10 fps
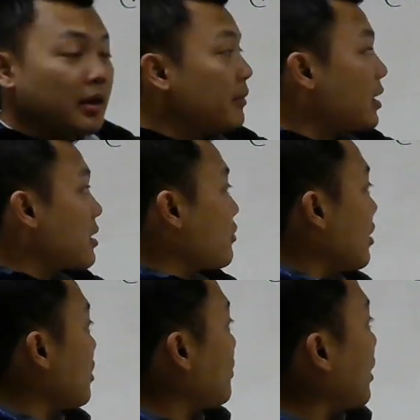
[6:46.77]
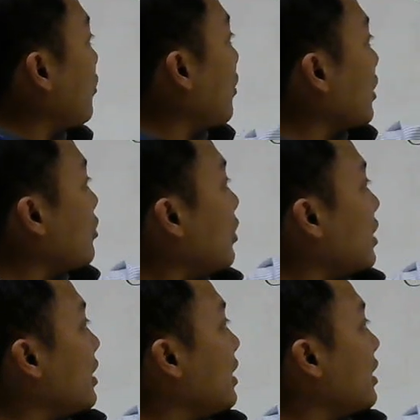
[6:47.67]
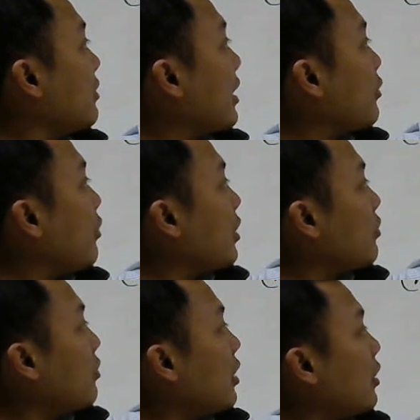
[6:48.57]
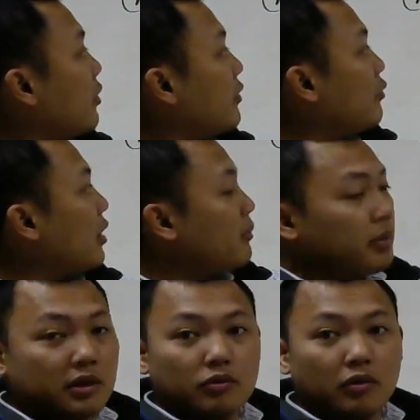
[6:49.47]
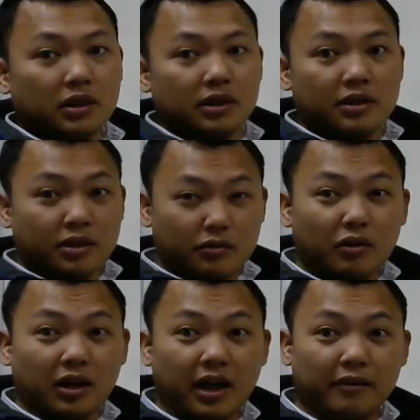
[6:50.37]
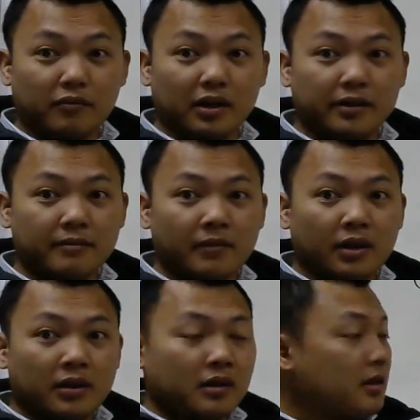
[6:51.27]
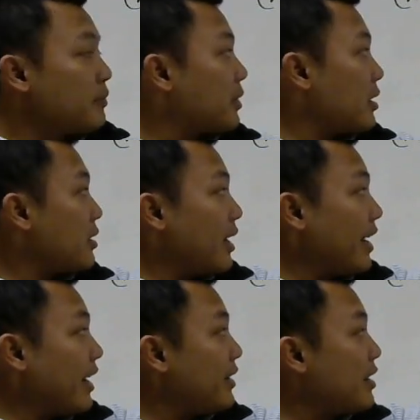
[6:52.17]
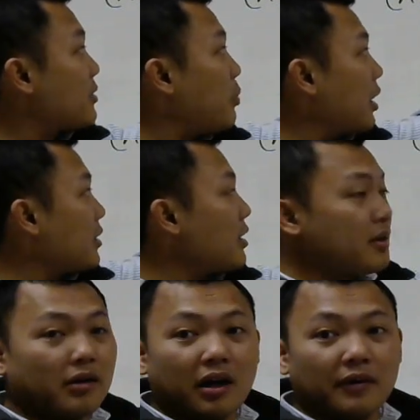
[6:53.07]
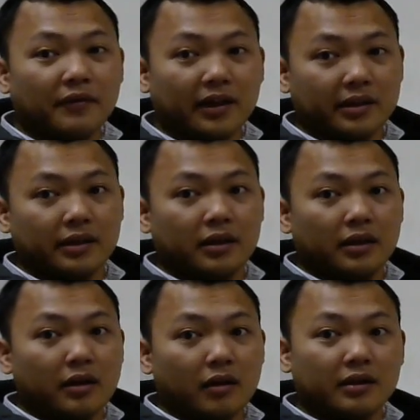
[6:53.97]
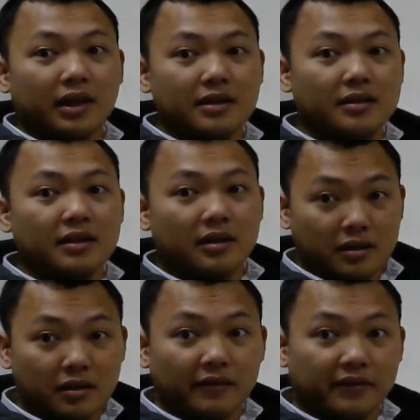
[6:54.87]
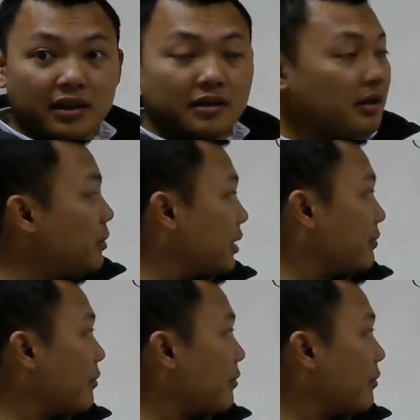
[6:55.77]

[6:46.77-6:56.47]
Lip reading: Because when you plug 1, 1 here, you get 1, 1 over 1 plus 1 is just 1/2, right? Because, and this part does not affect on the existence of this limit.